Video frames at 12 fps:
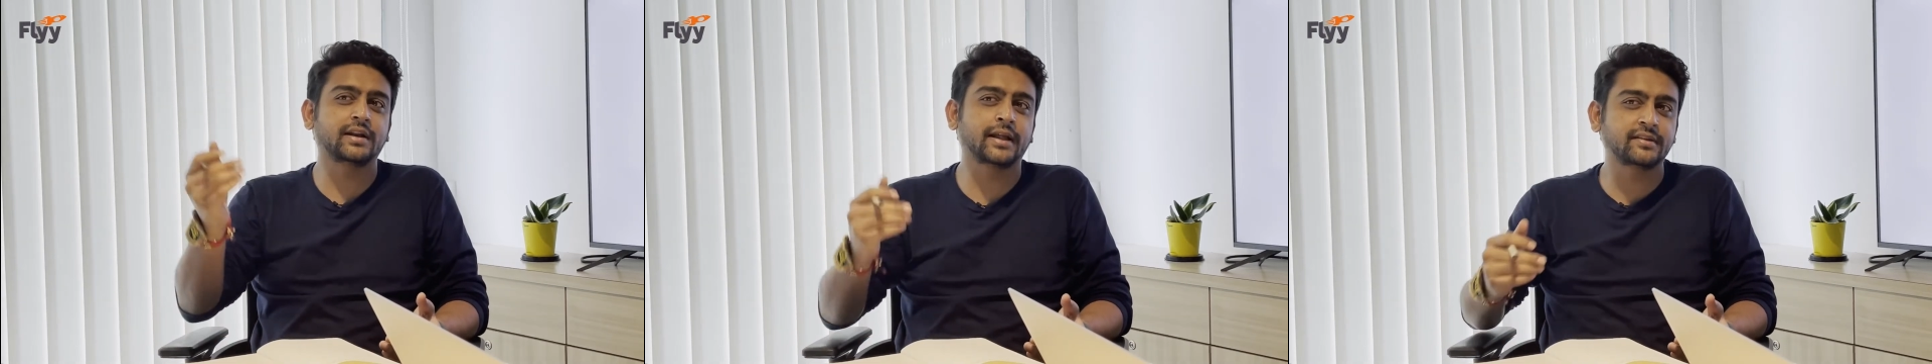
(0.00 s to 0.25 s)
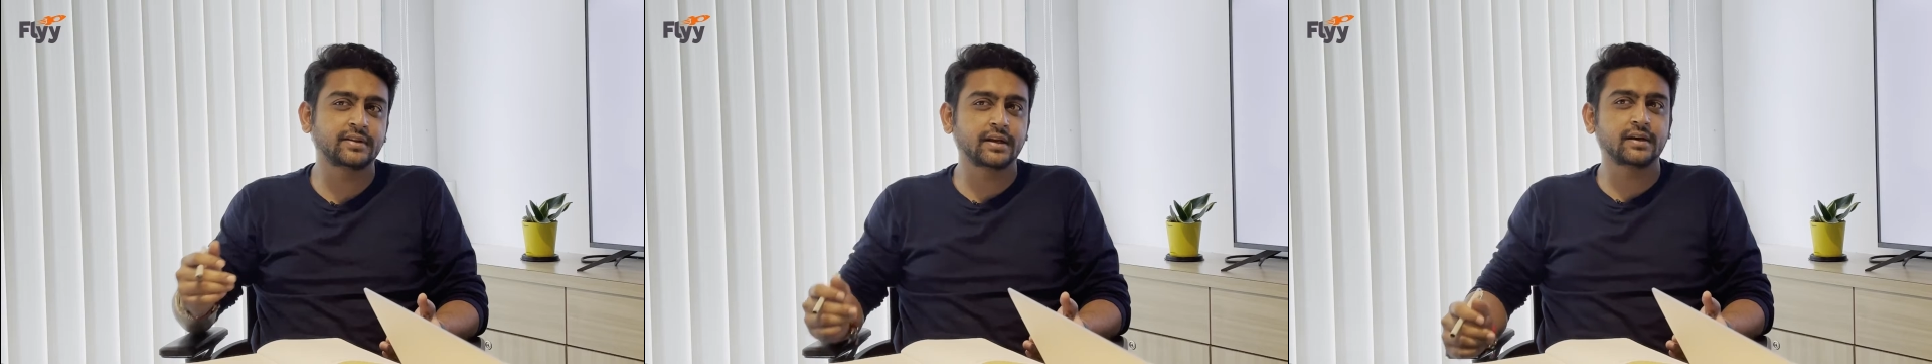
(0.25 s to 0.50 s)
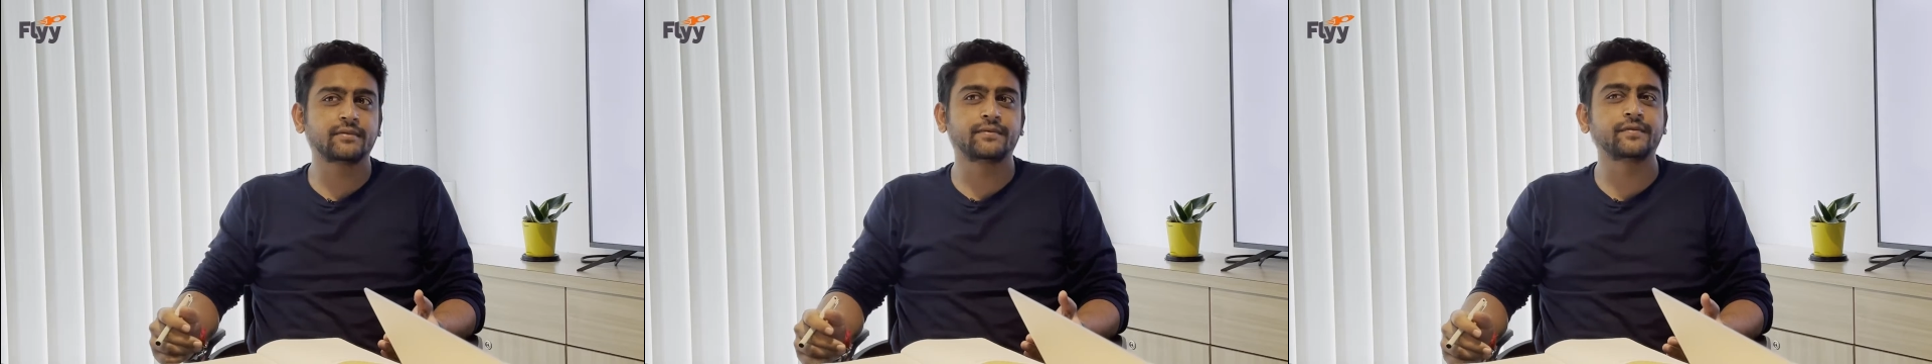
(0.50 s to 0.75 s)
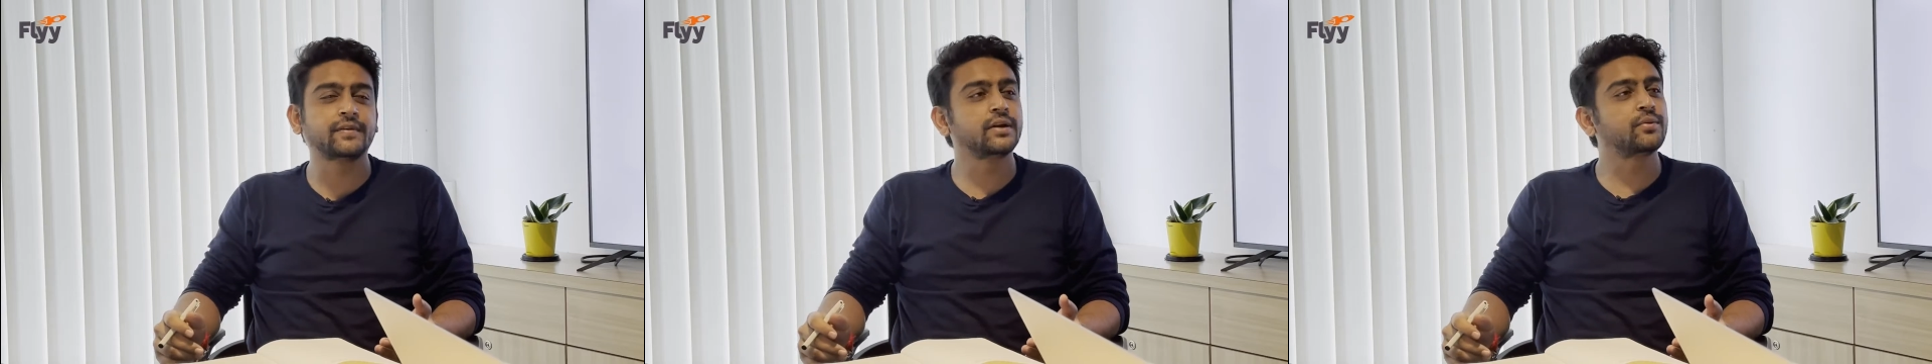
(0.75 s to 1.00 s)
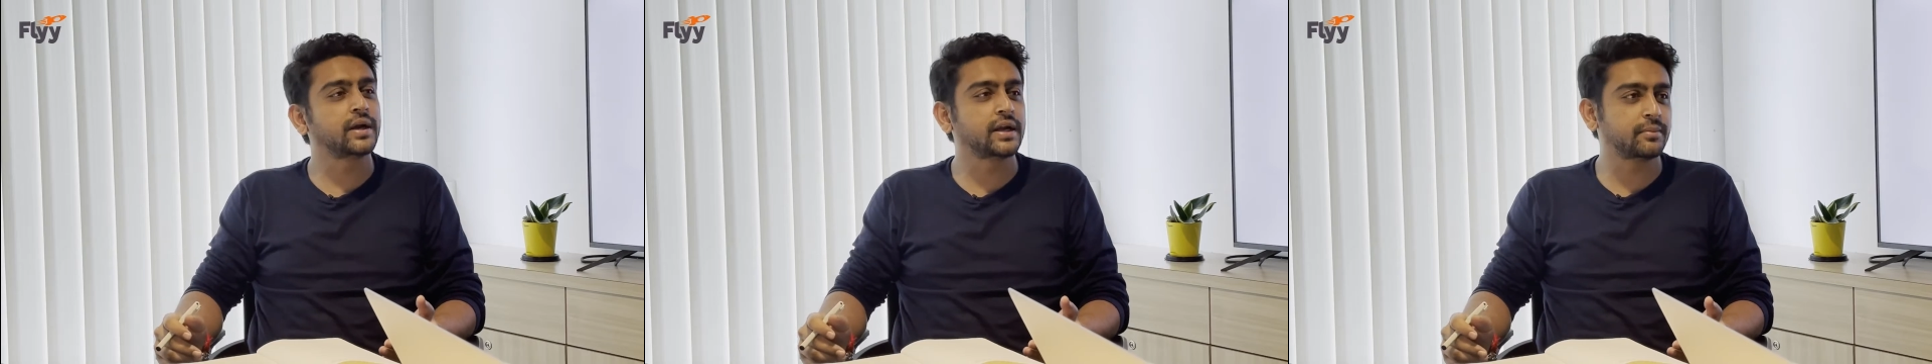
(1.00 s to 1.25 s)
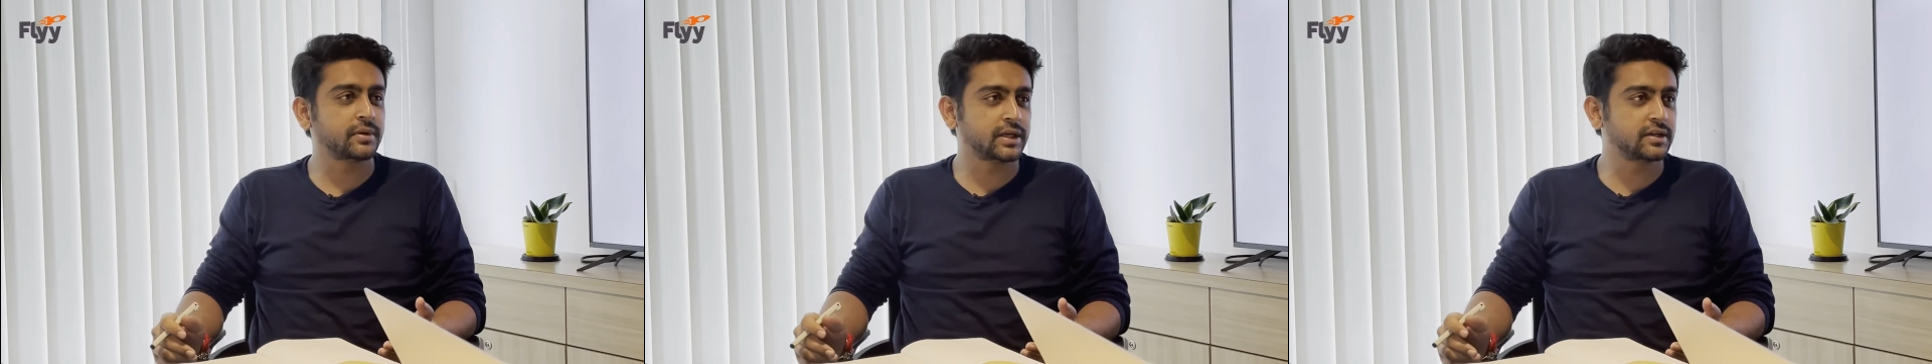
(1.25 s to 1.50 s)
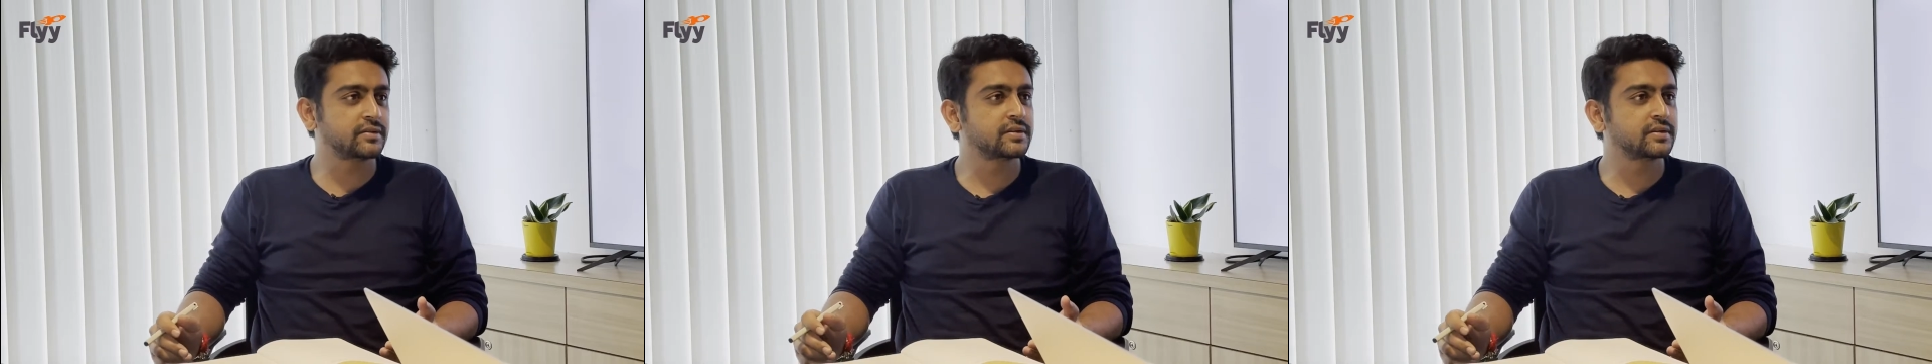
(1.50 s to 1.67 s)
less than 15-20 minutes.